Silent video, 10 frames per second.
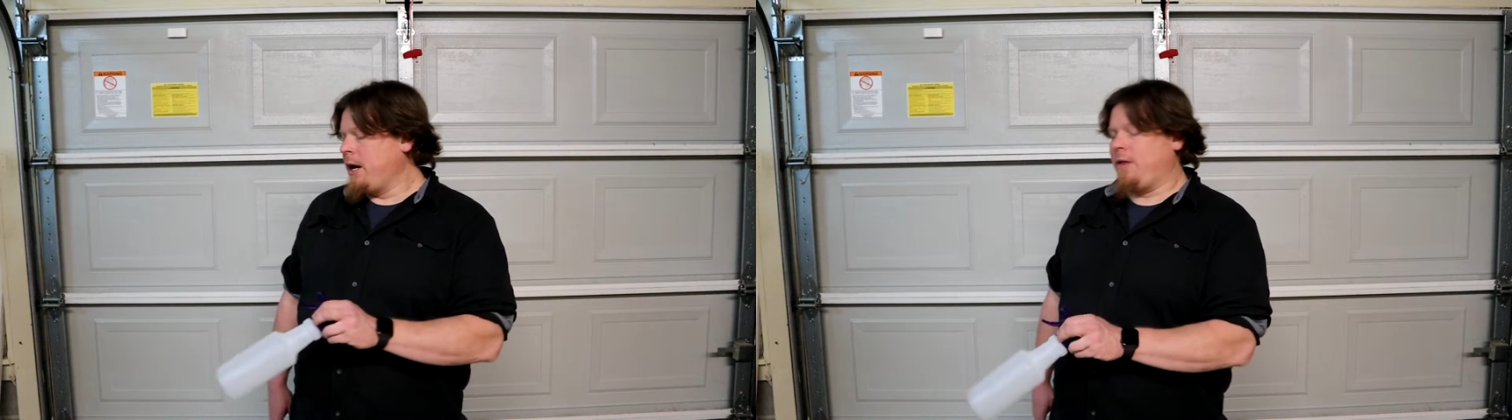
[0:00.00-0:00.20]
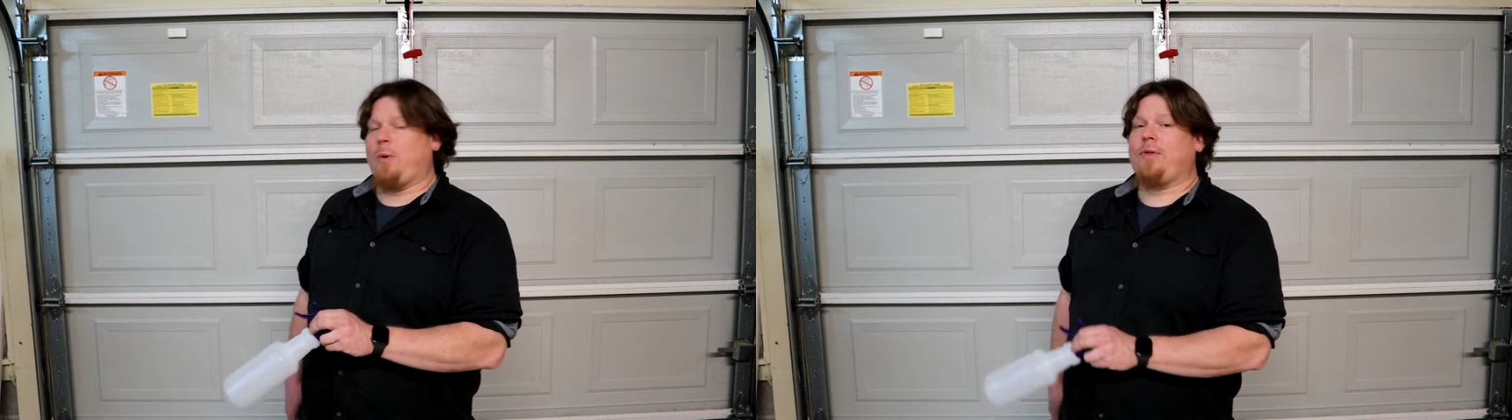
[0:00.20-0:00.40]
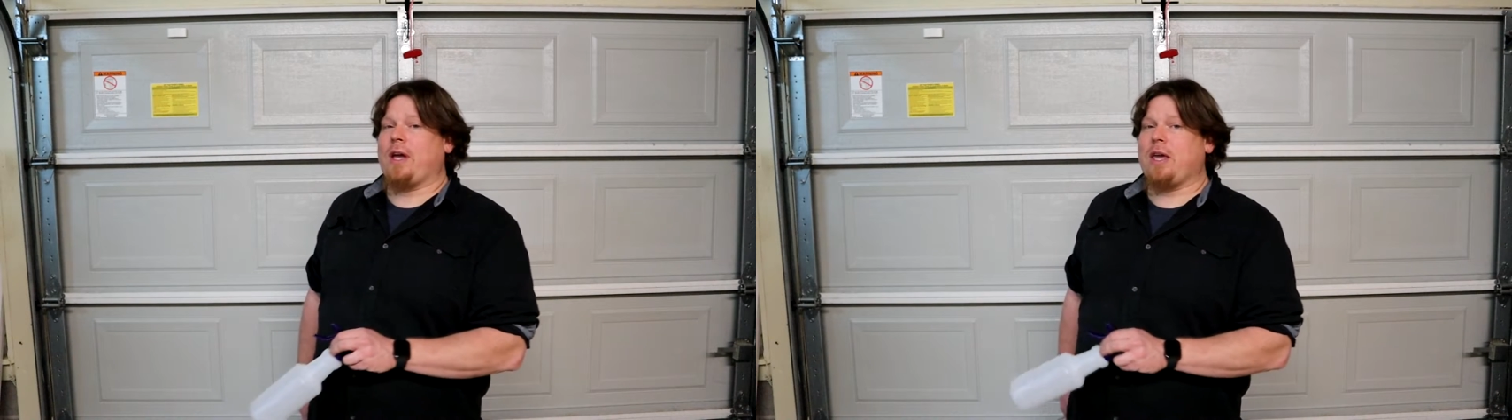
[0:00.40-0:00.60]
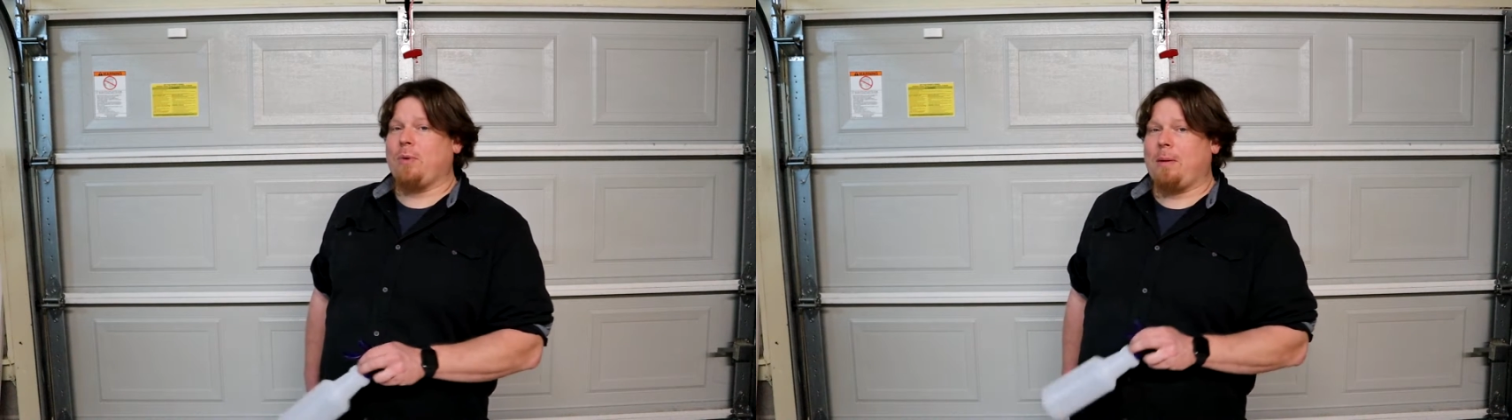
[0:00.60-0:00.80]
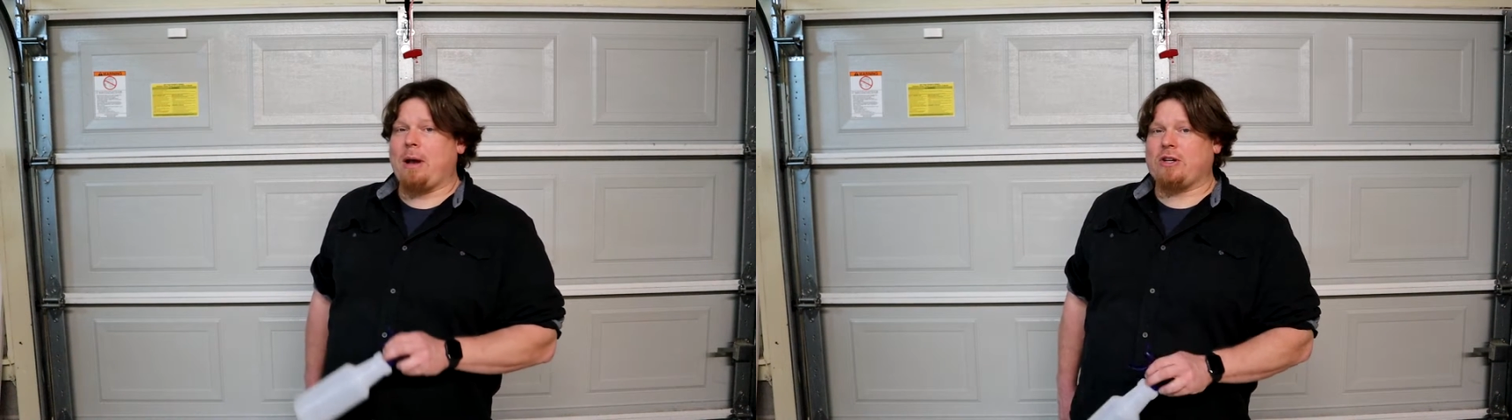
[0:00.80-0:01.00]
Now, the one thing you
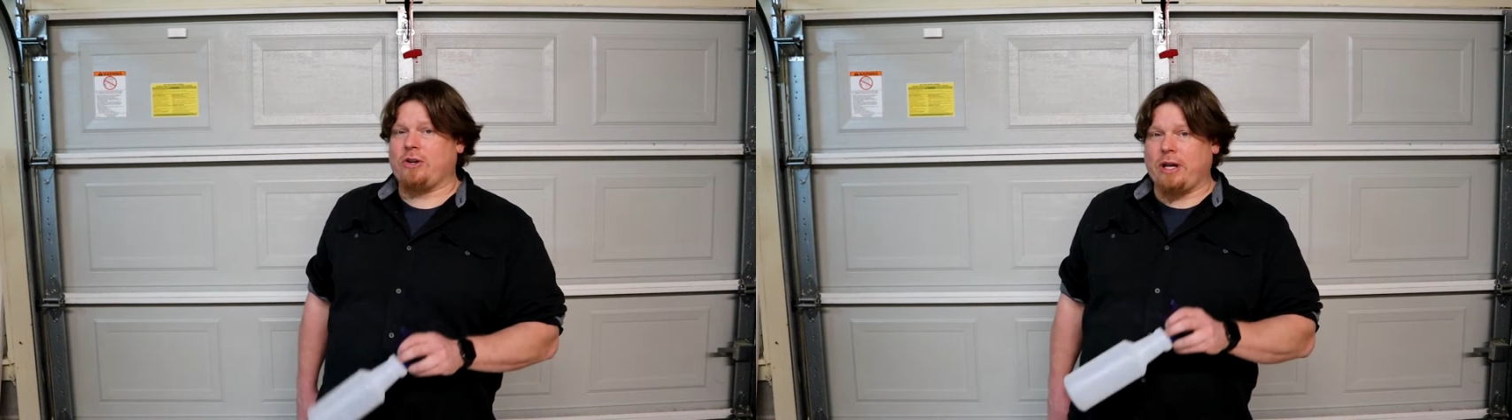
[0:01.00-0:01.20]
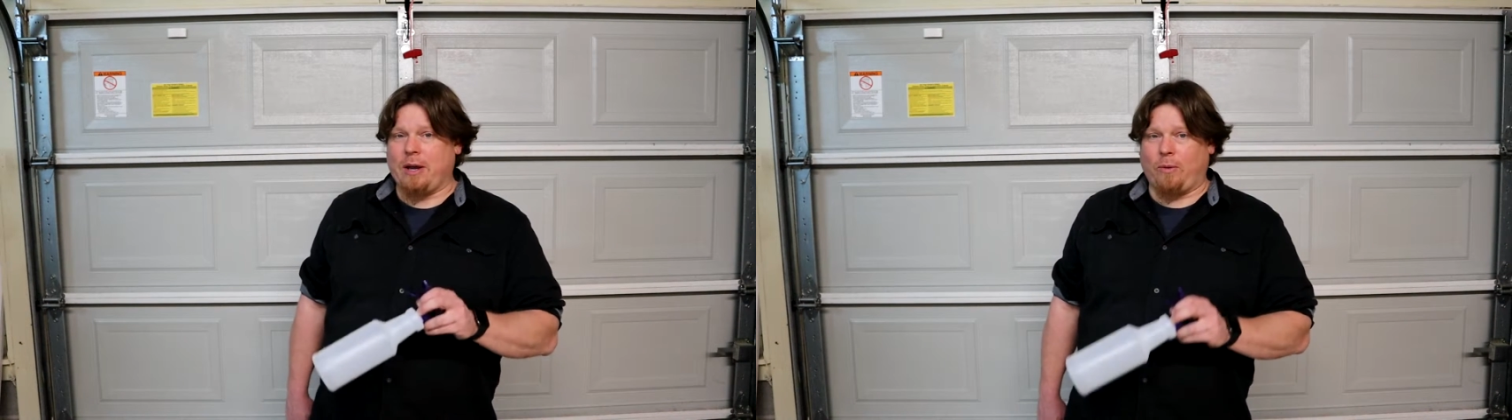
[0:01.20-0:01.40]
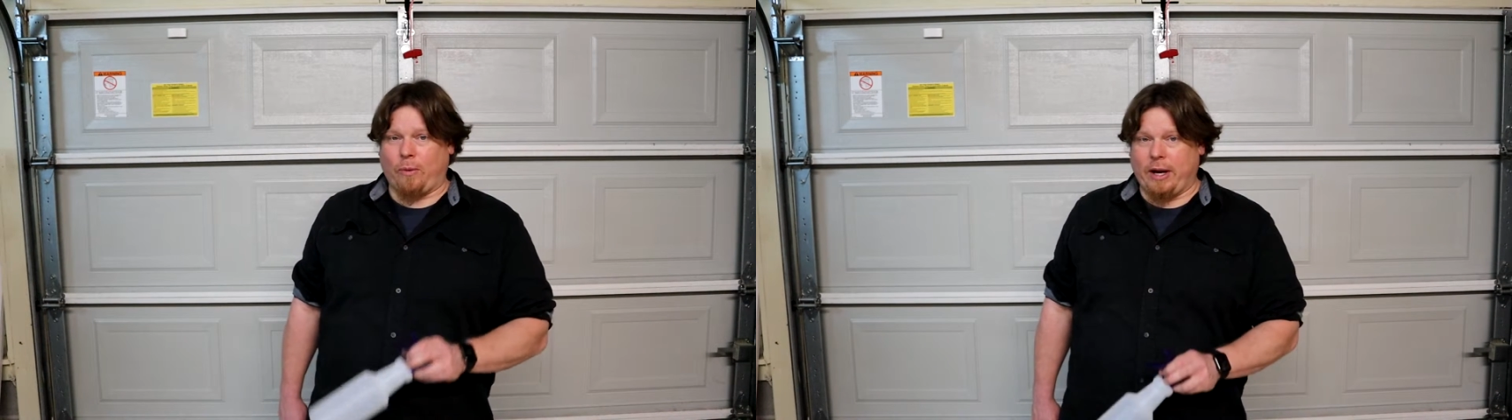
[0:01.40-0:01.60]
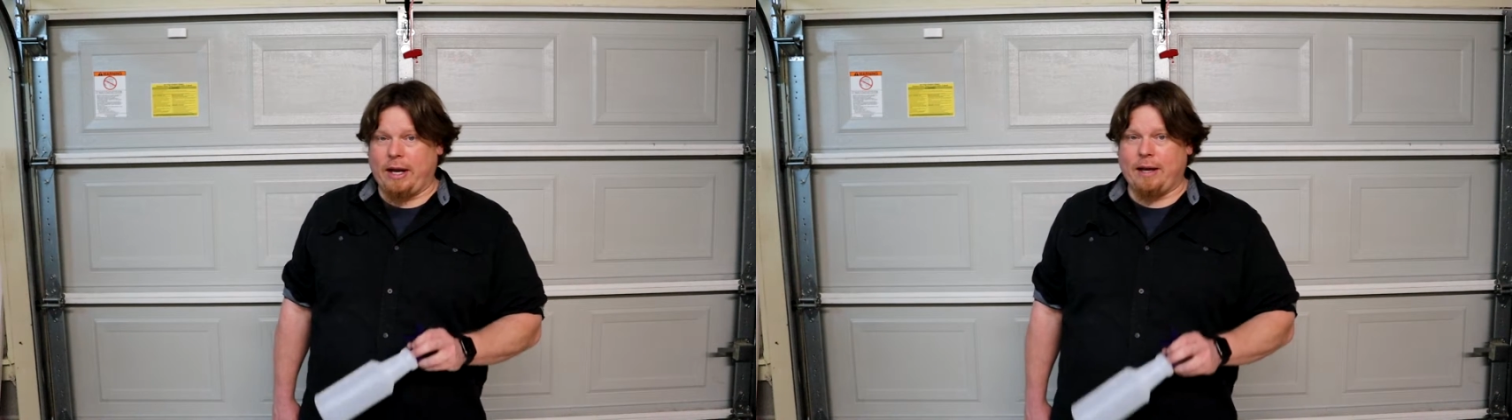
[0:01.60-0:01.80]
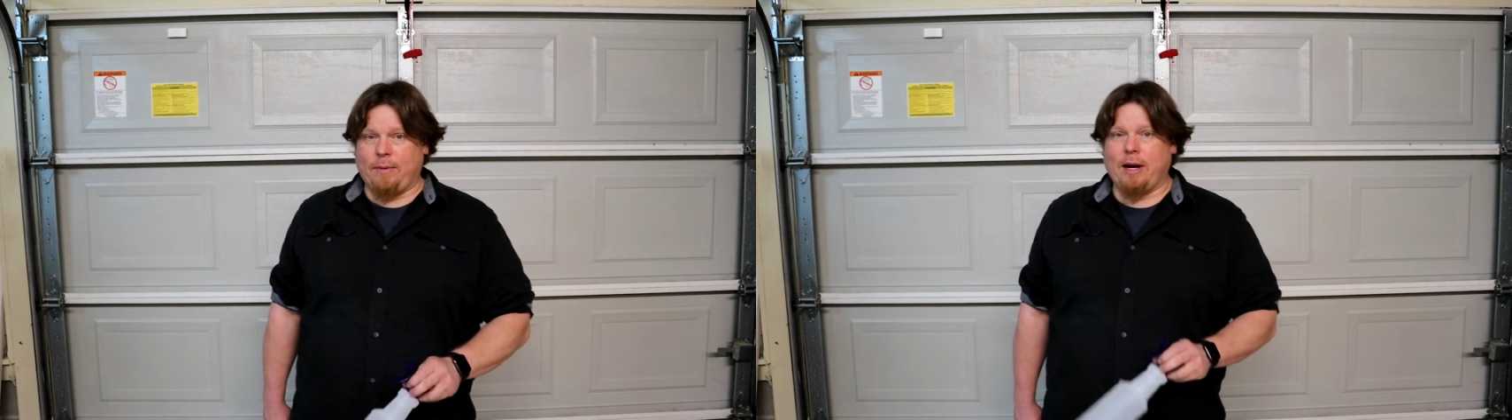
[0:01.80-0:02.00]
want to make sure to get
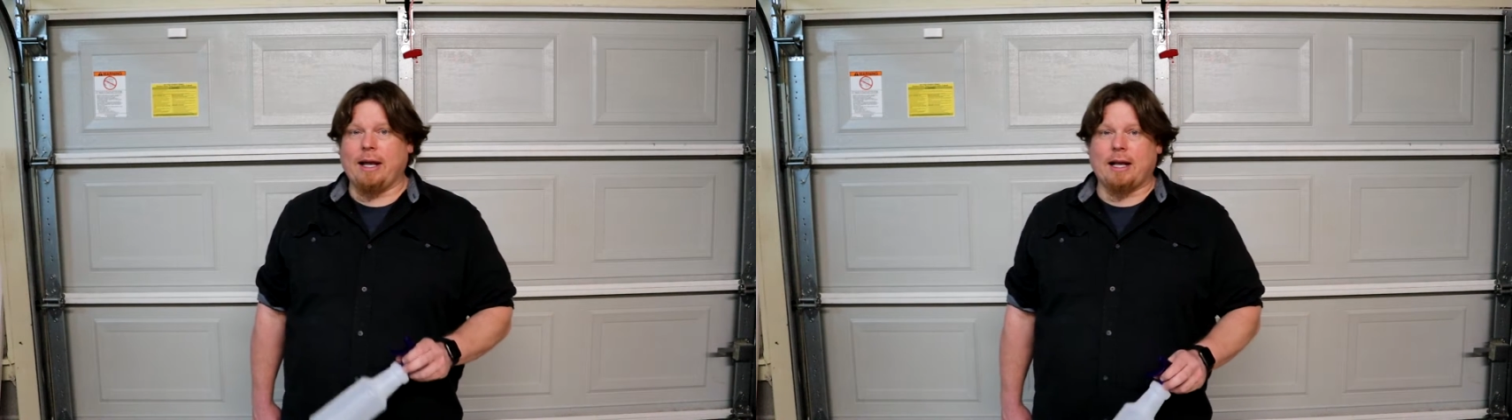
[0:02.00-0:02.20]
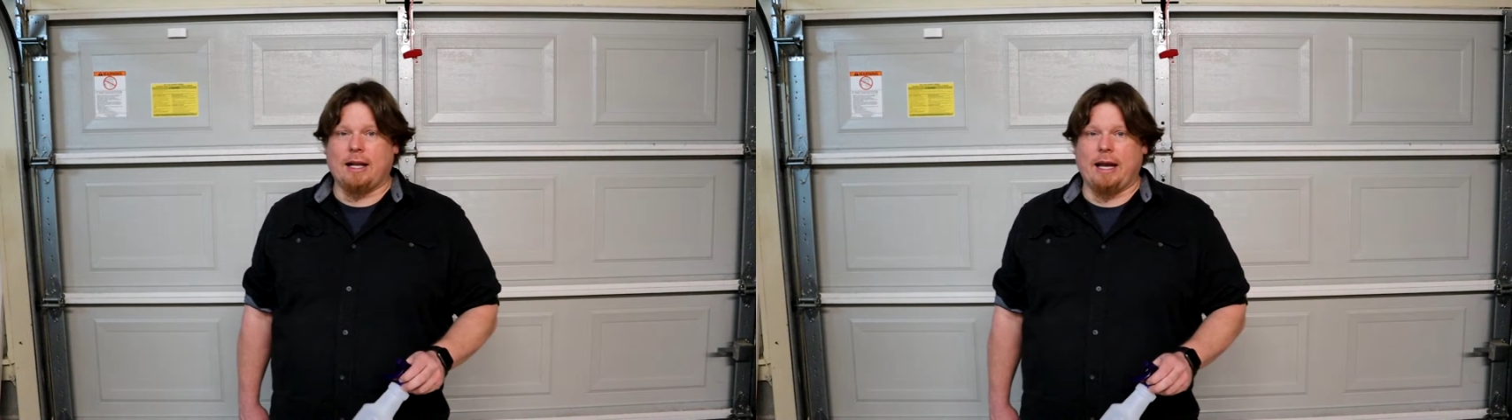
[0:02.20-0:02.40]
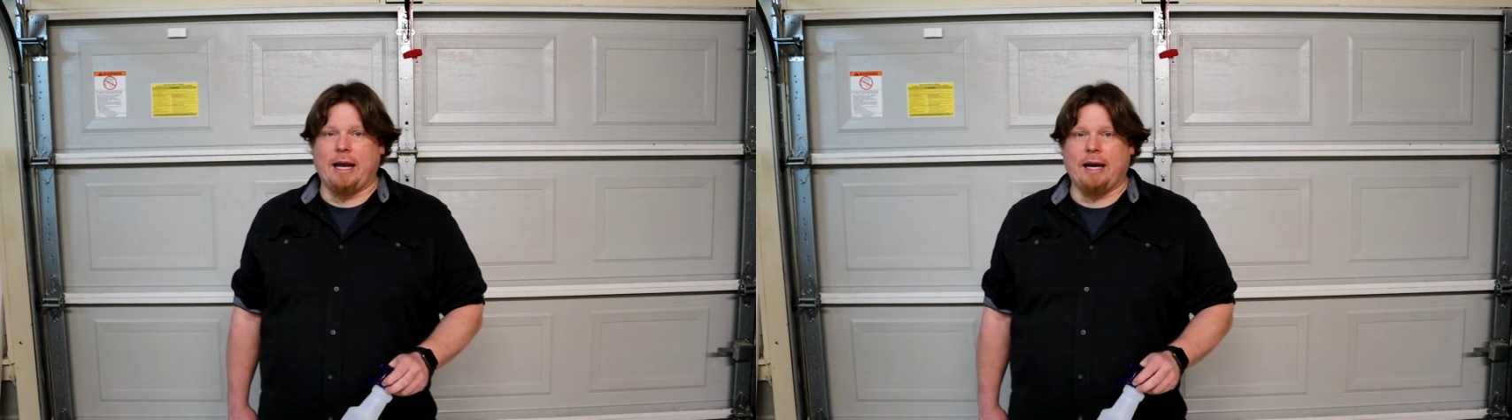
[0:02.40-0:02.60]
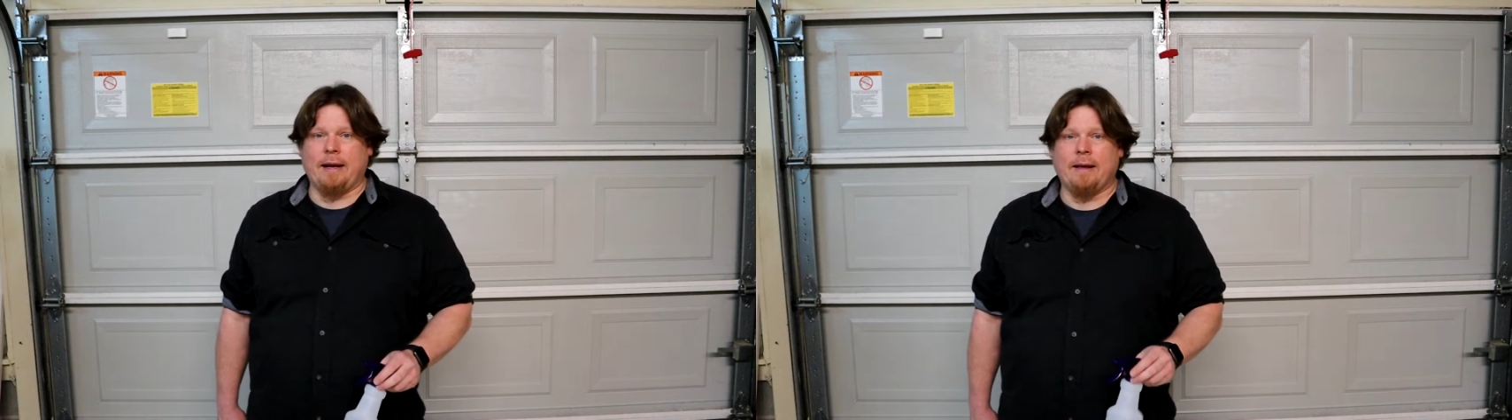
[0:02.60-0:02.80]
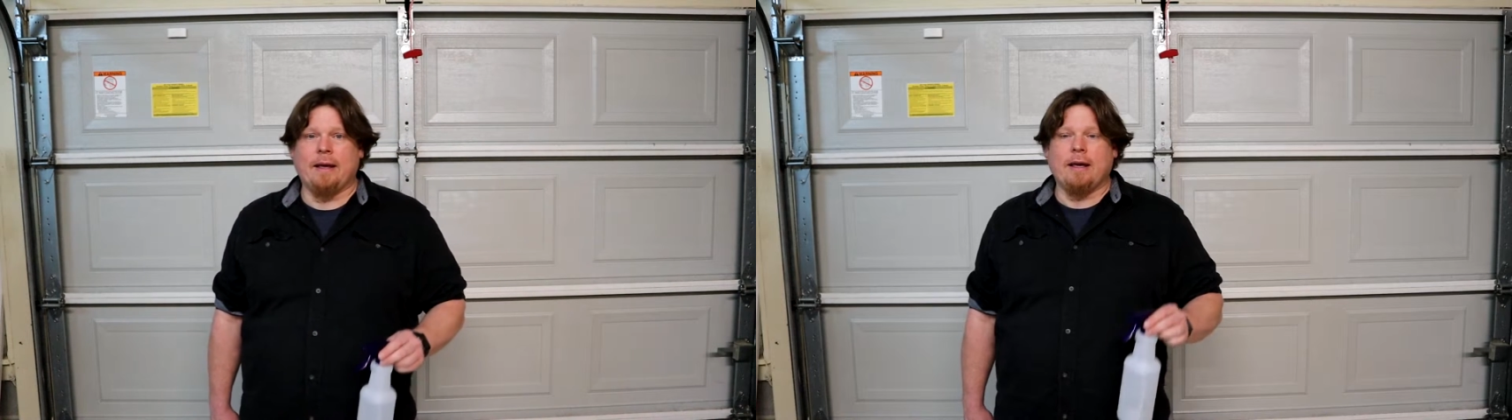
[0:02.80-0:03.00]
really, really clean